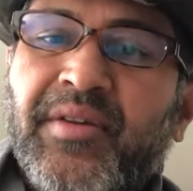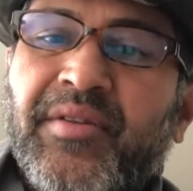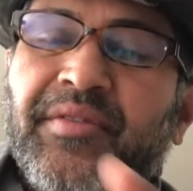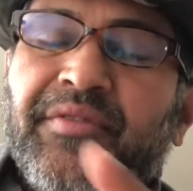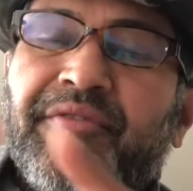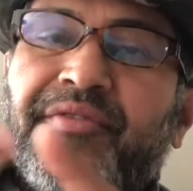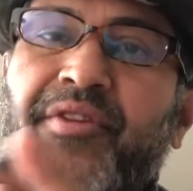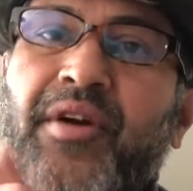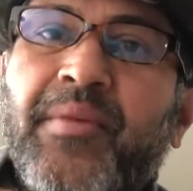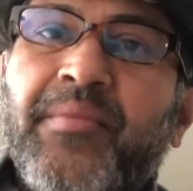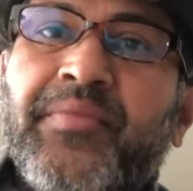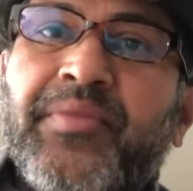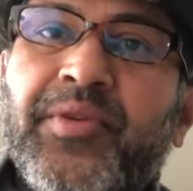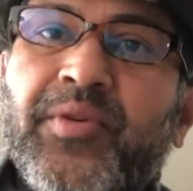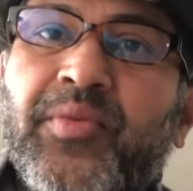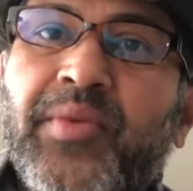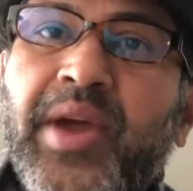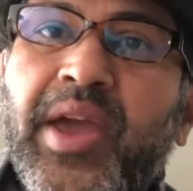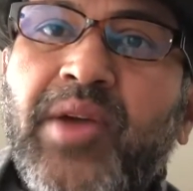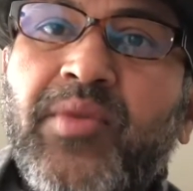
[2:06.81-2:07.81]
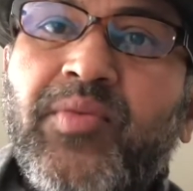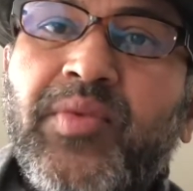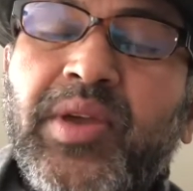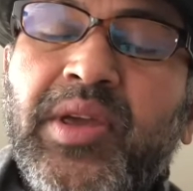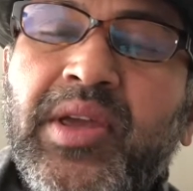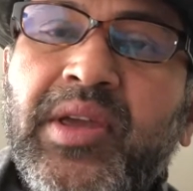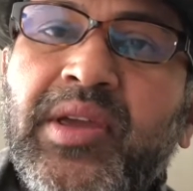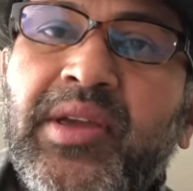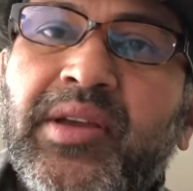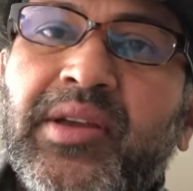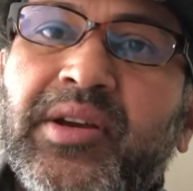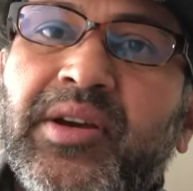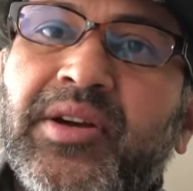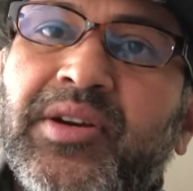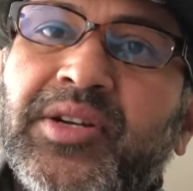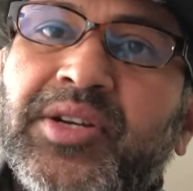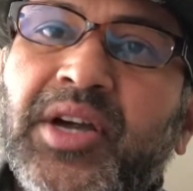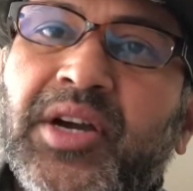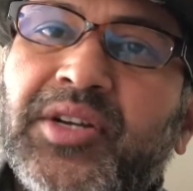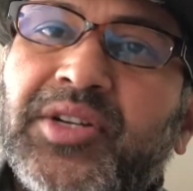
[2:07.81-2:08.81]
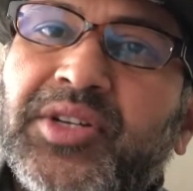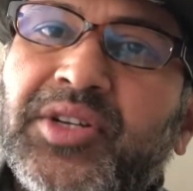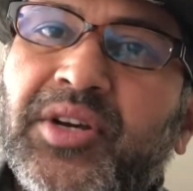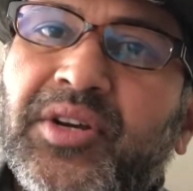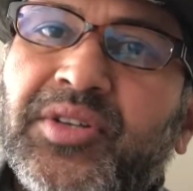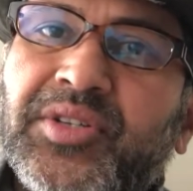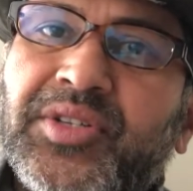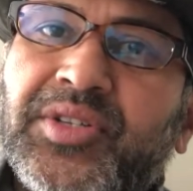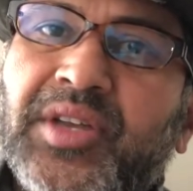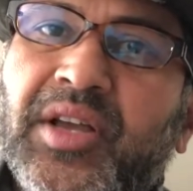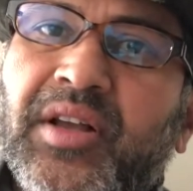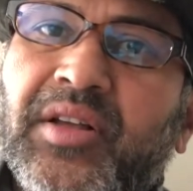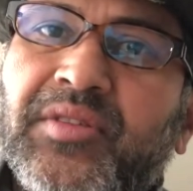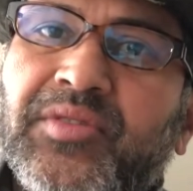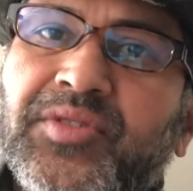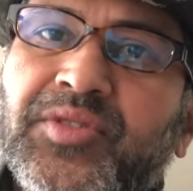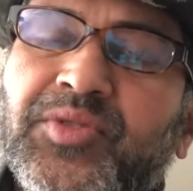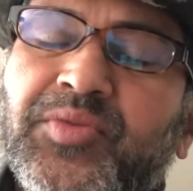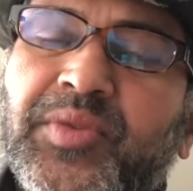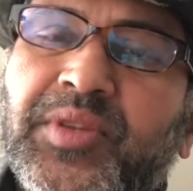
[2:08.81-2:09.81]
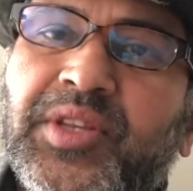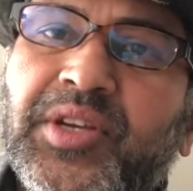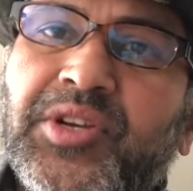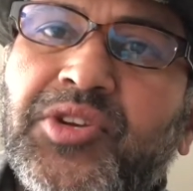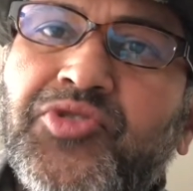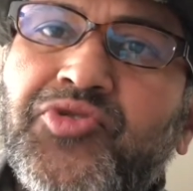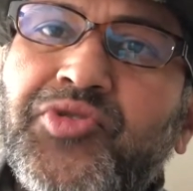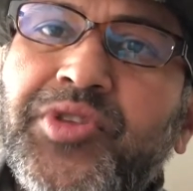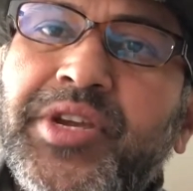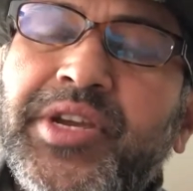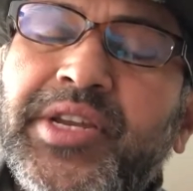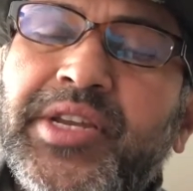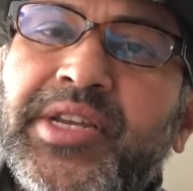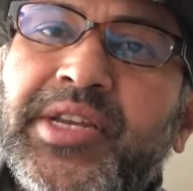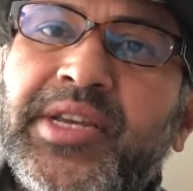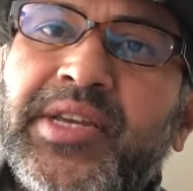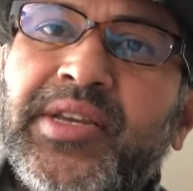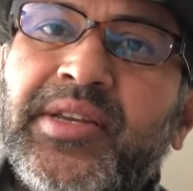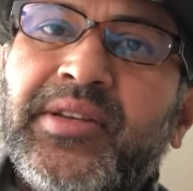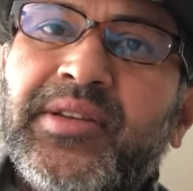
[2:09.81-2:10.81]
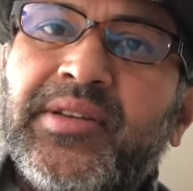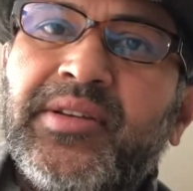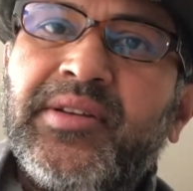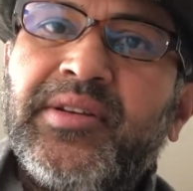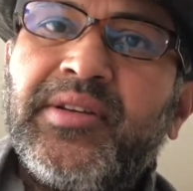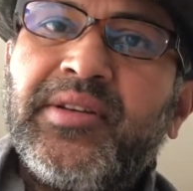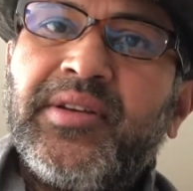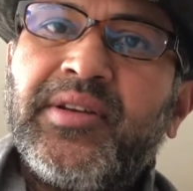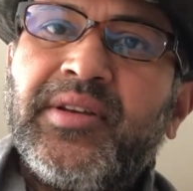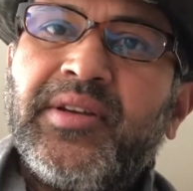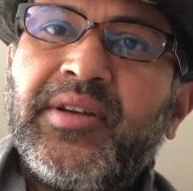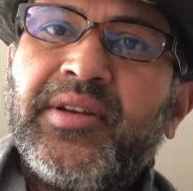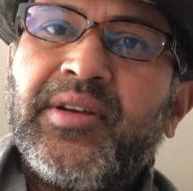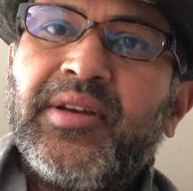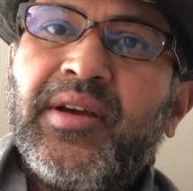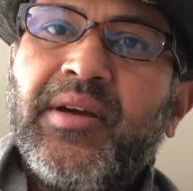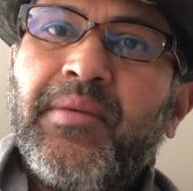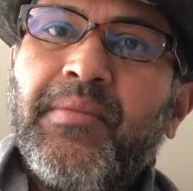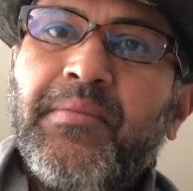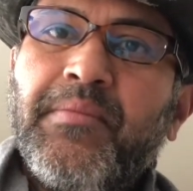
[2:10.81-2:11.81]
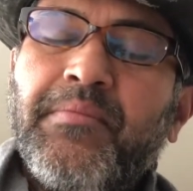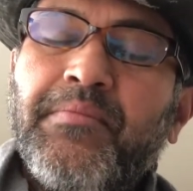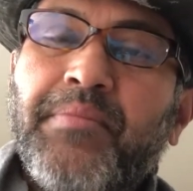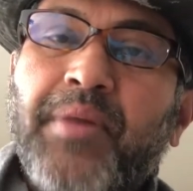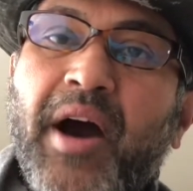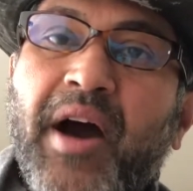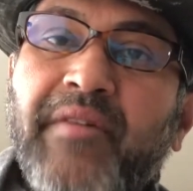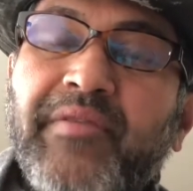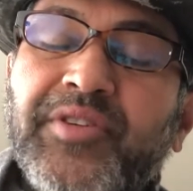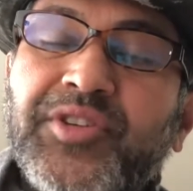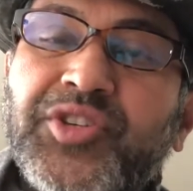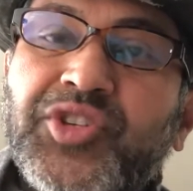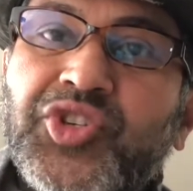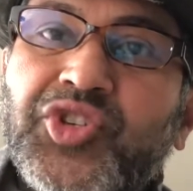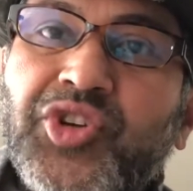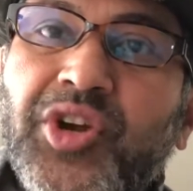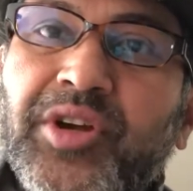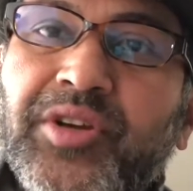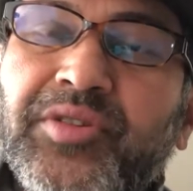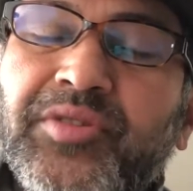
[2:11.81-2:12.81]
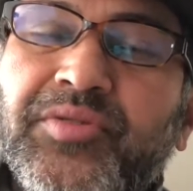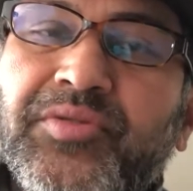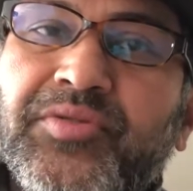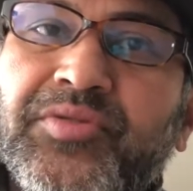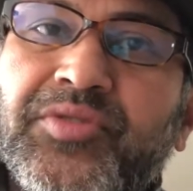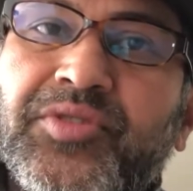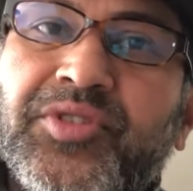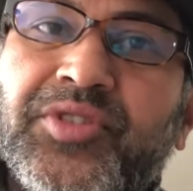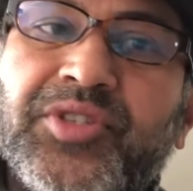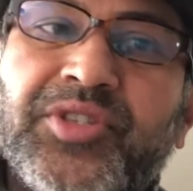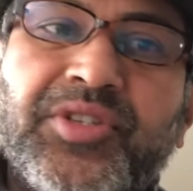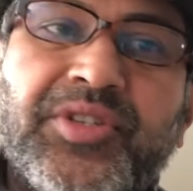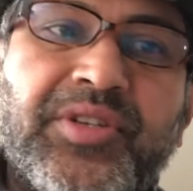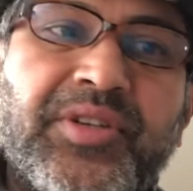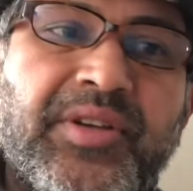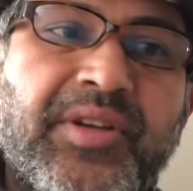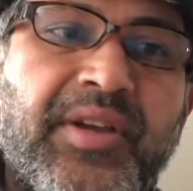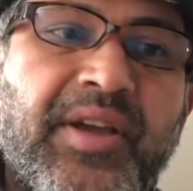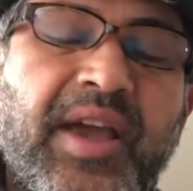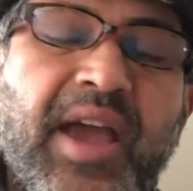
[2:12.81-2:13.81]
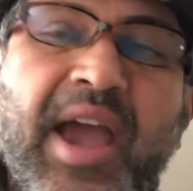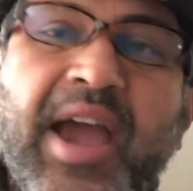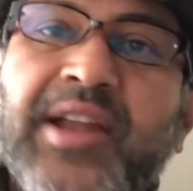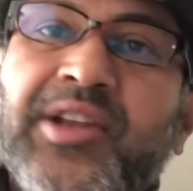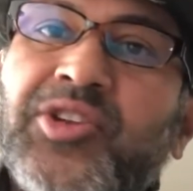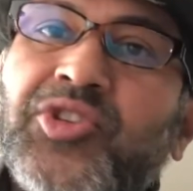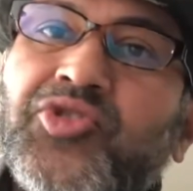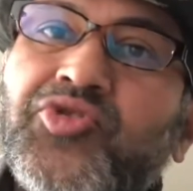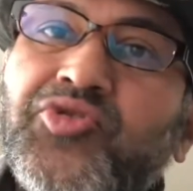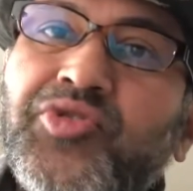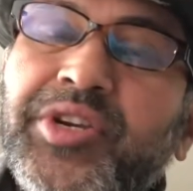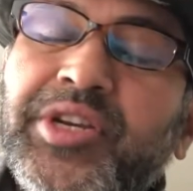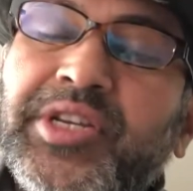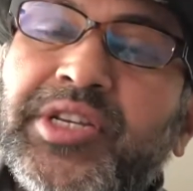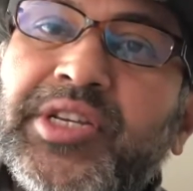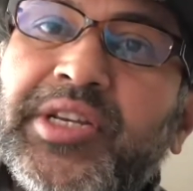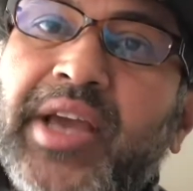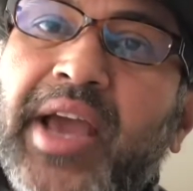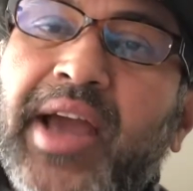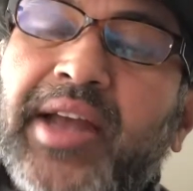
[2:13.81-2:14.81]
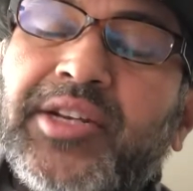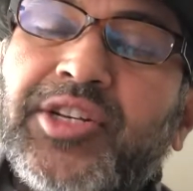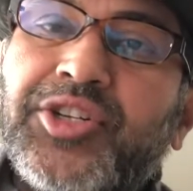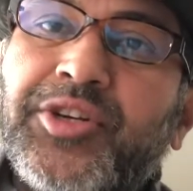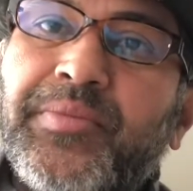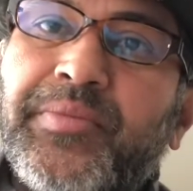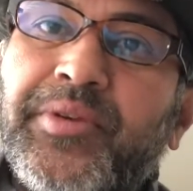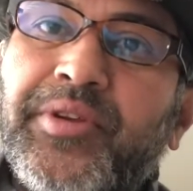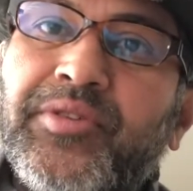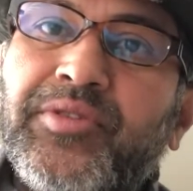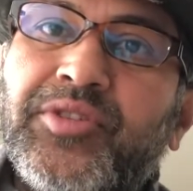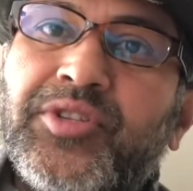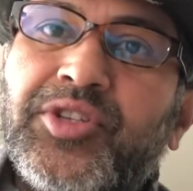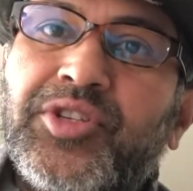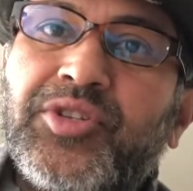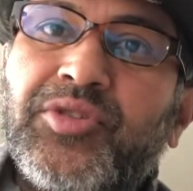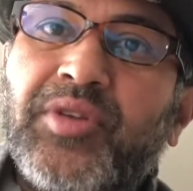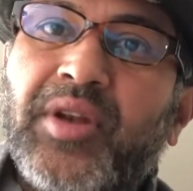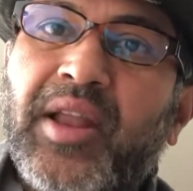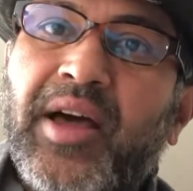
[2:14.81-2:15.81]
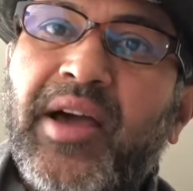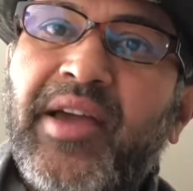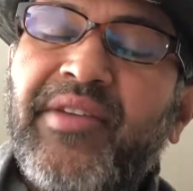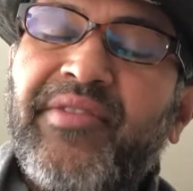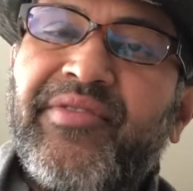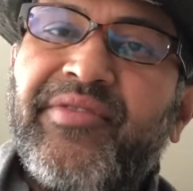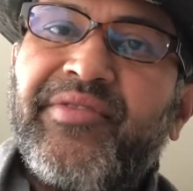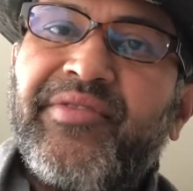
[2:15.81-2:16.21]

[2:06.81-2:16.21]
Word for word: From the way we conduct ourselves with the greedy power struggles and greedy attributes to life,